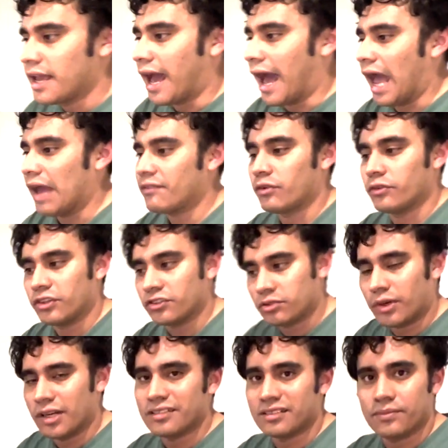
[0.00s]
There's
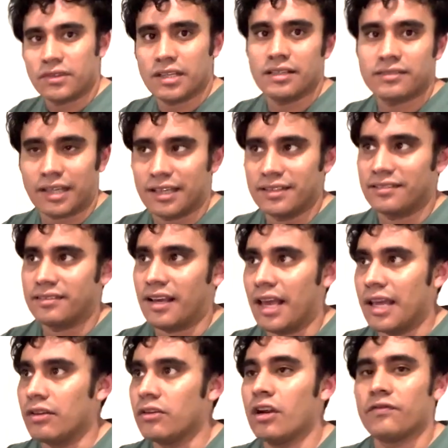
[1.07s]
already some things I can say.
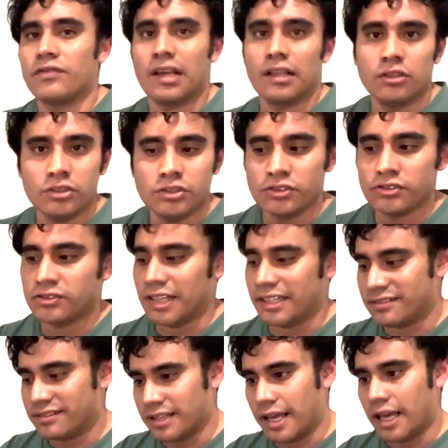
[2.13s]
If they lose, that's
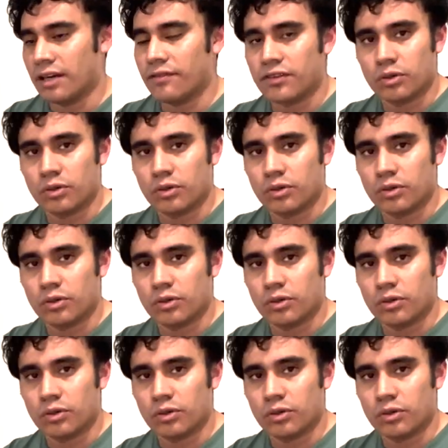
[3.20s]
the end of their